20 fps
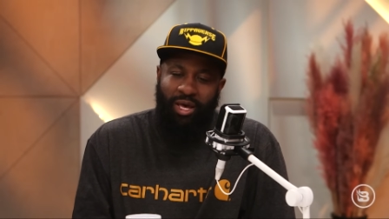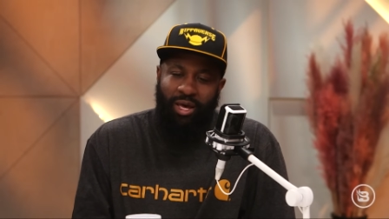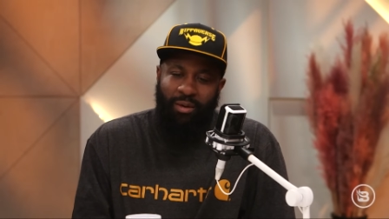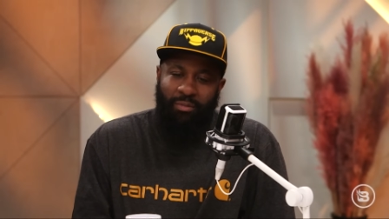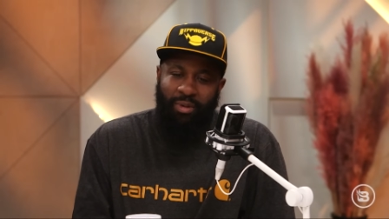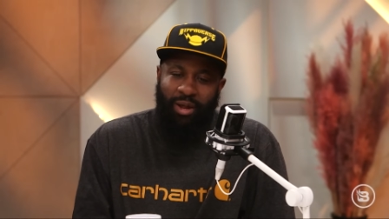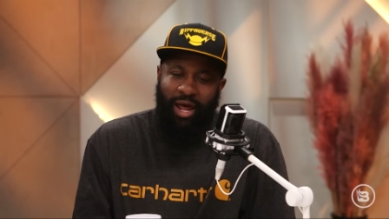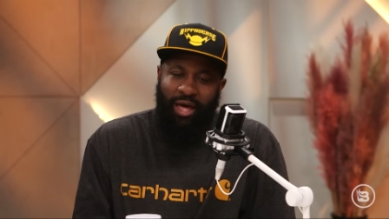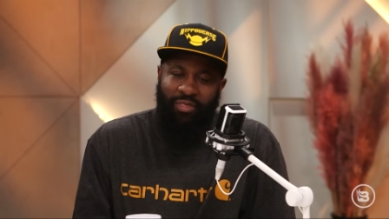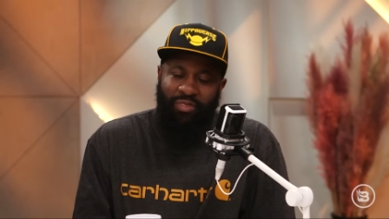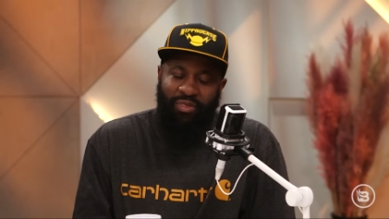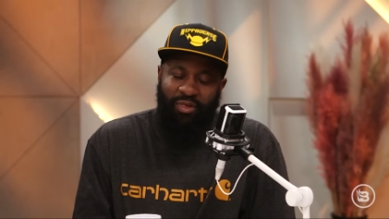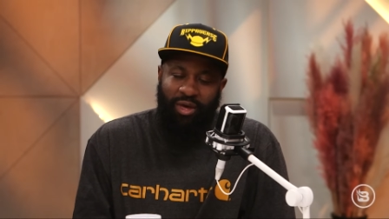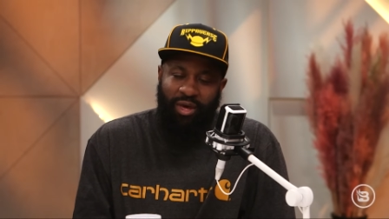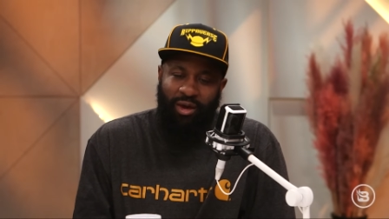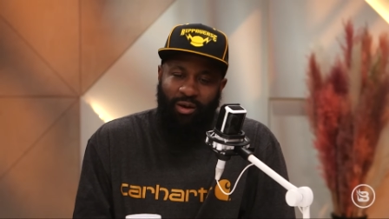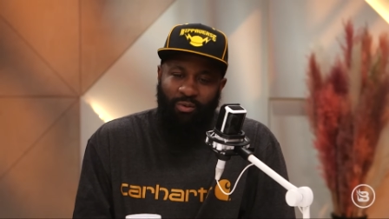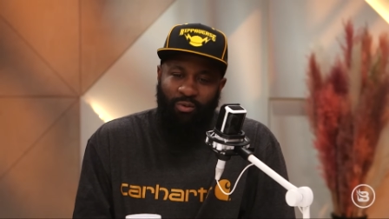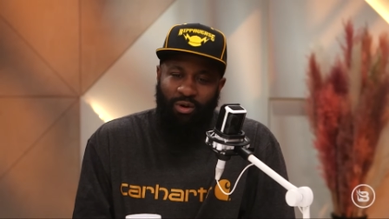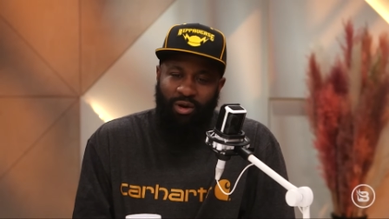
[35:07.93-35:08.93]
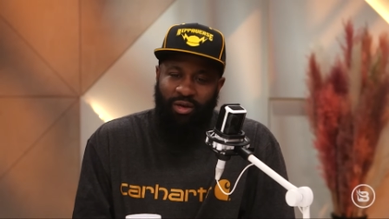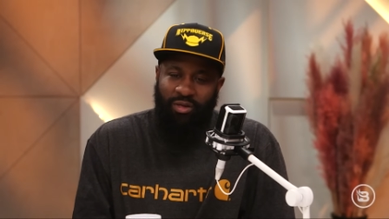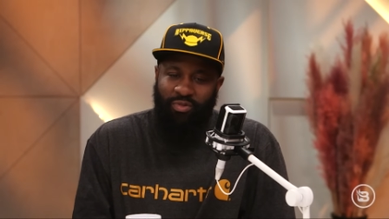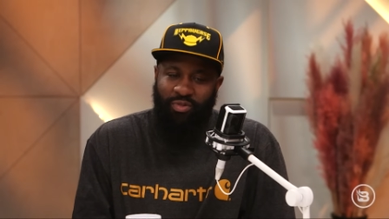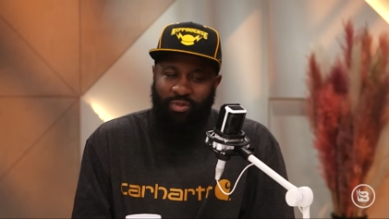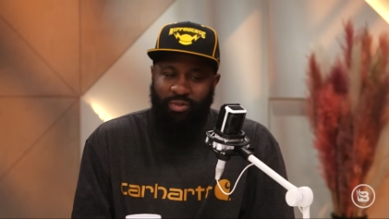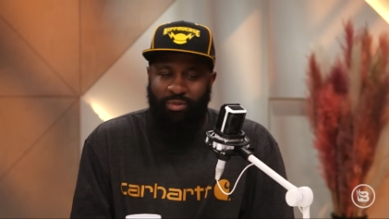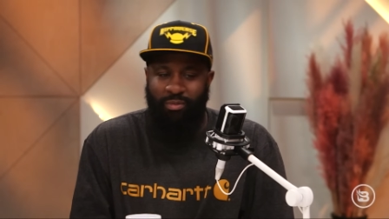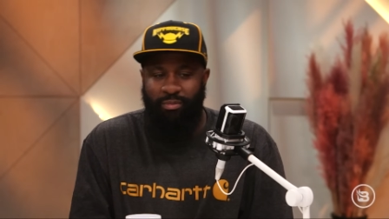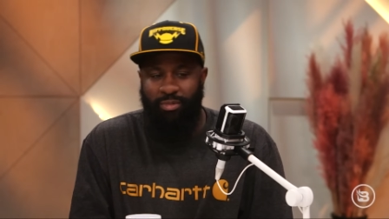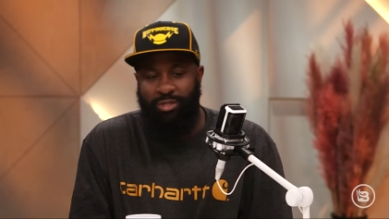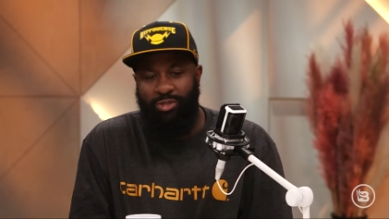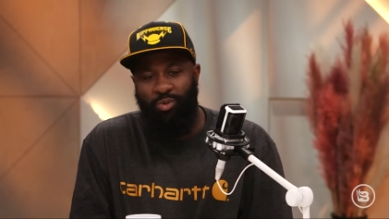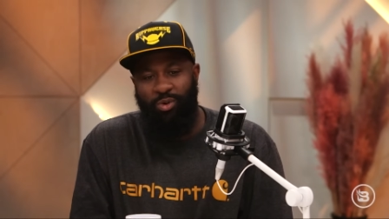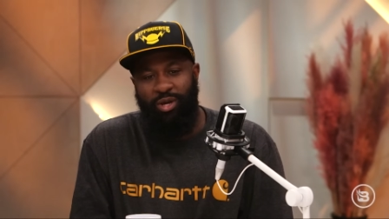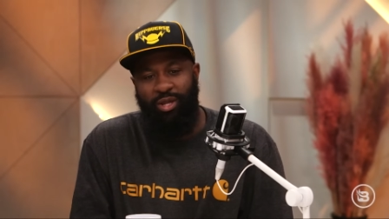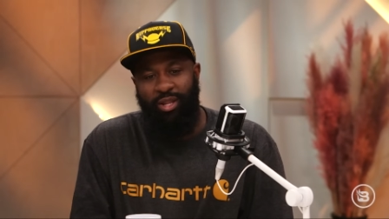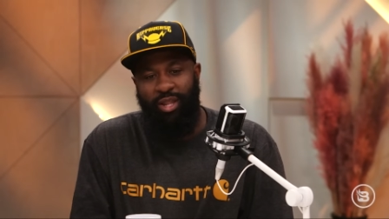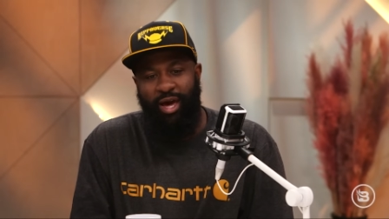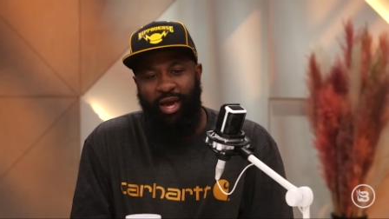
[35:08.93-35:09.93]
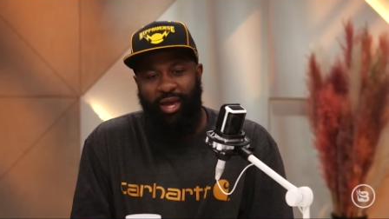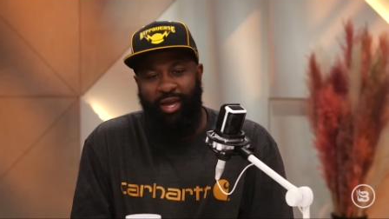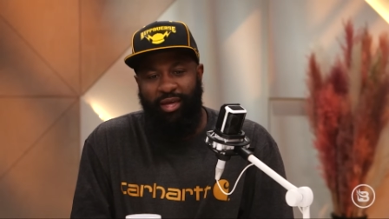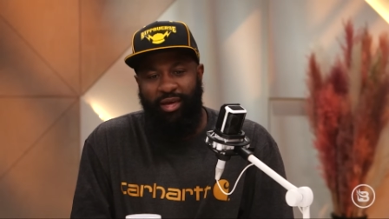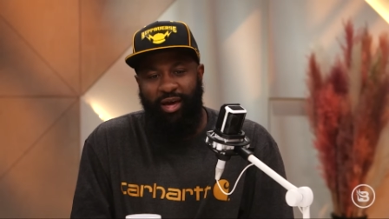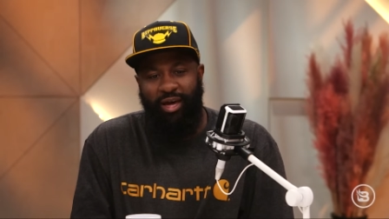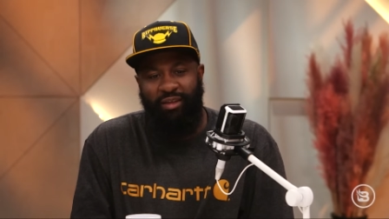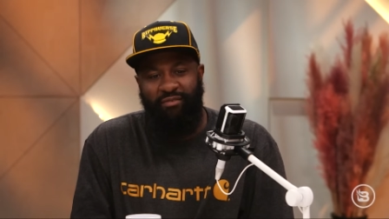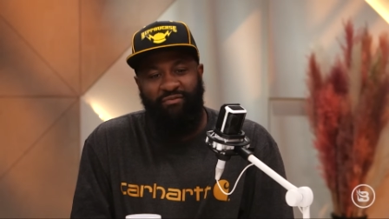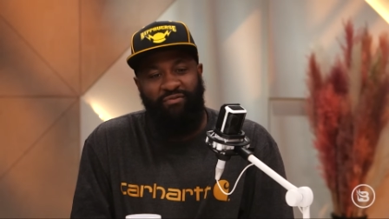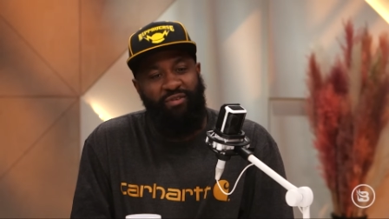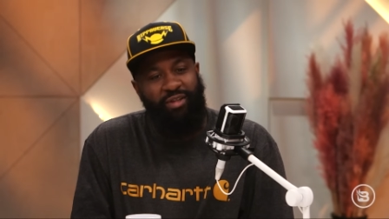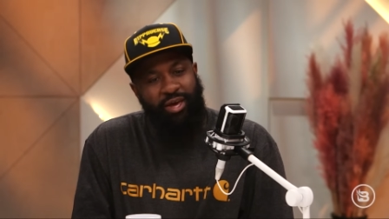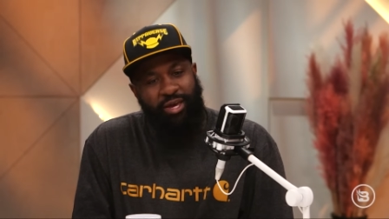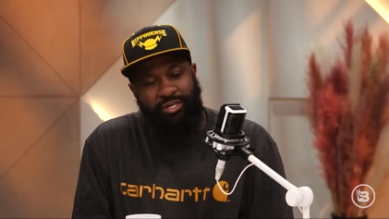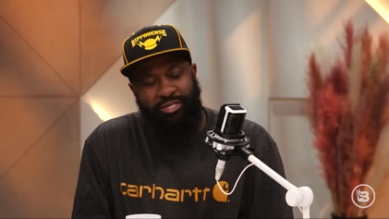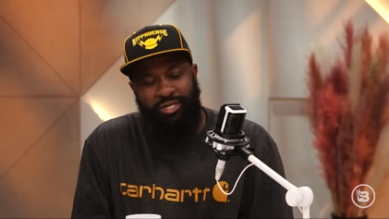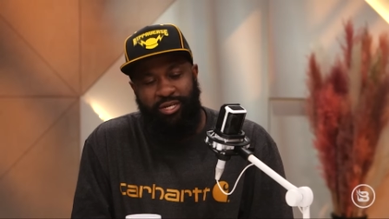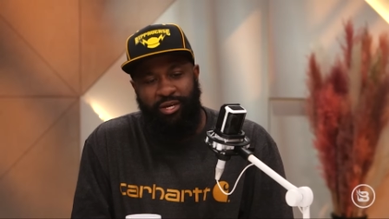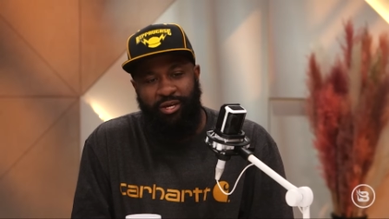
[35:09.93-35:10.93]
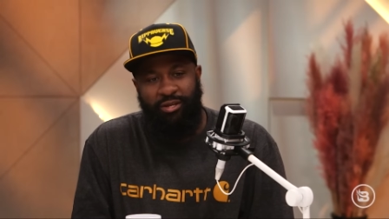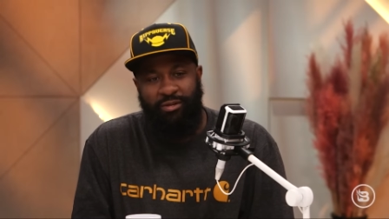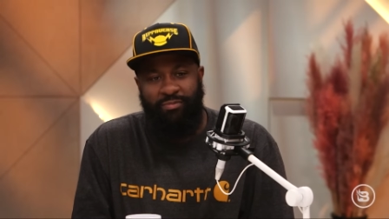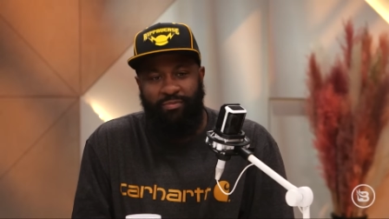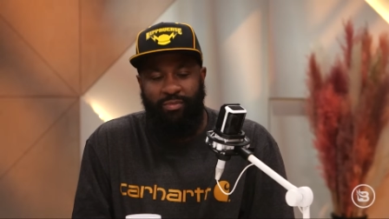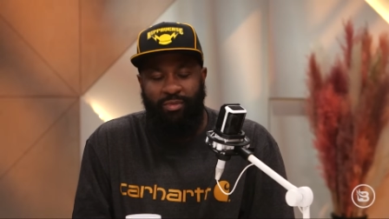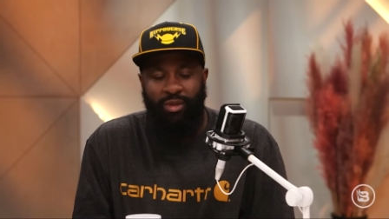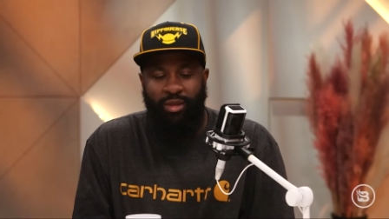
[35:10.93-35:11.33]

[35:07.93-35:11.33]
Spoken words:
But I think with... between like inflation